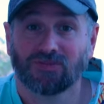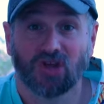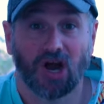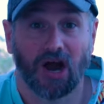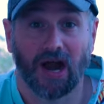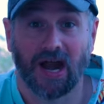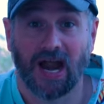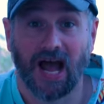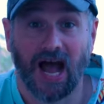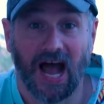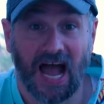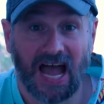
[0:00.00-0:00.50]
All
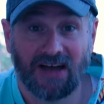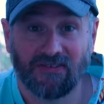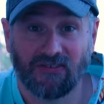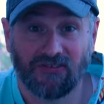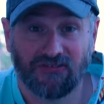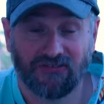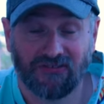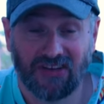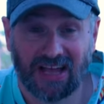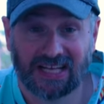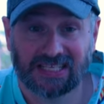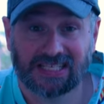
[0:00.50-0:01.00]
right, I have a
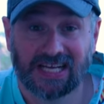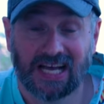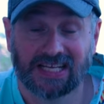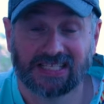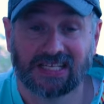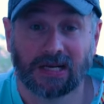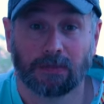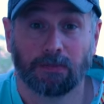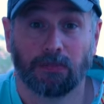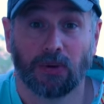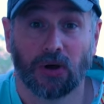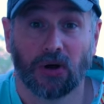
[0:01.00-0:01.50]

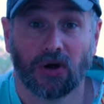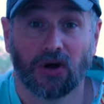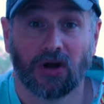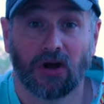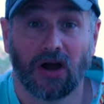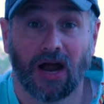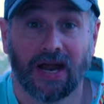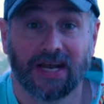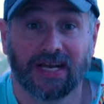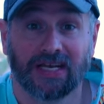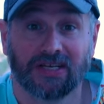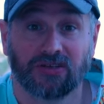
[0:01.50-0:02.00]
fantastic
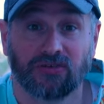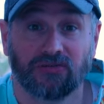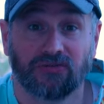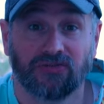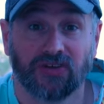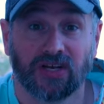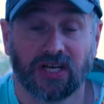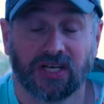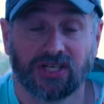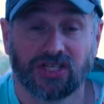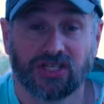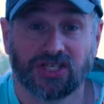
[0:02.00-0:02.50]
burger I need to
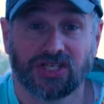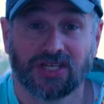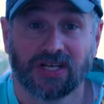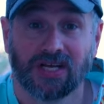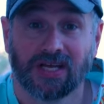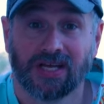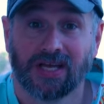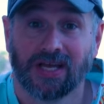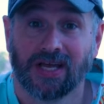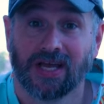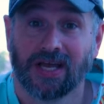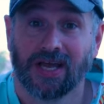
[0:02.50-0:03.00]
finish,
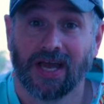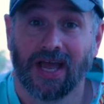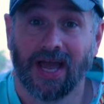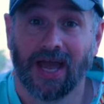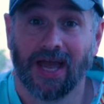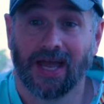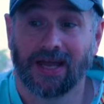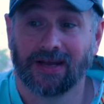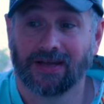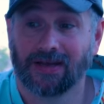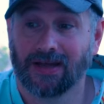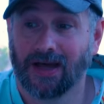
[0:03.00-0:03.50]

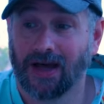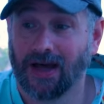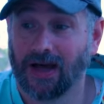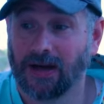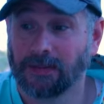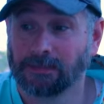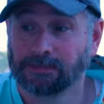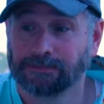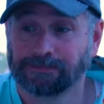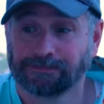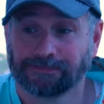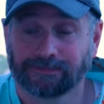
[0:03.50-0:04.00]
and uh,